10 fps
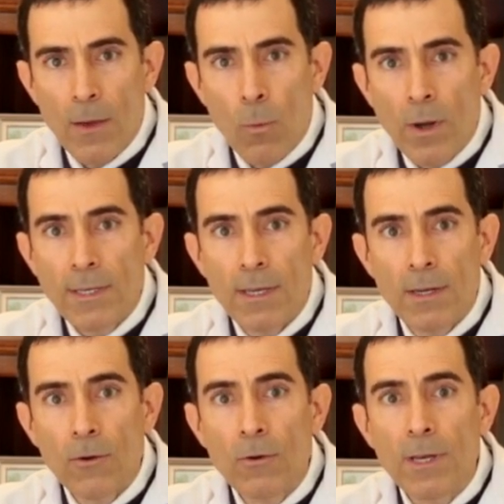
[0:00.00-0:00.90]
that one
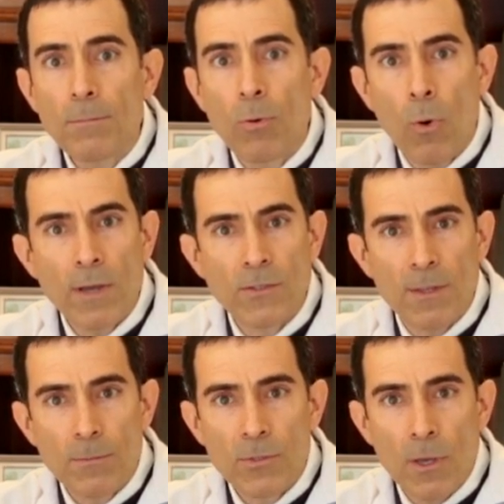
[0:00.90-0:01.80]
can literally
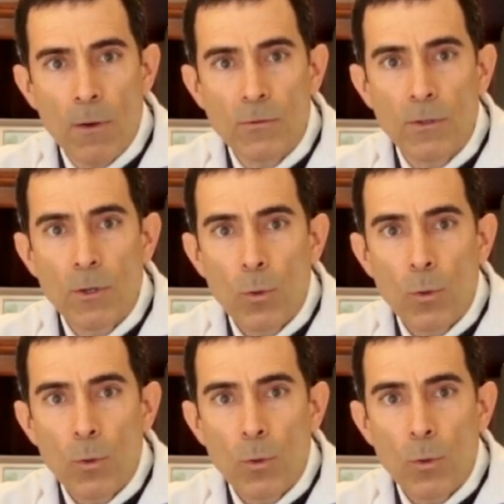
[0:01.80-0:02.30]
poison themselves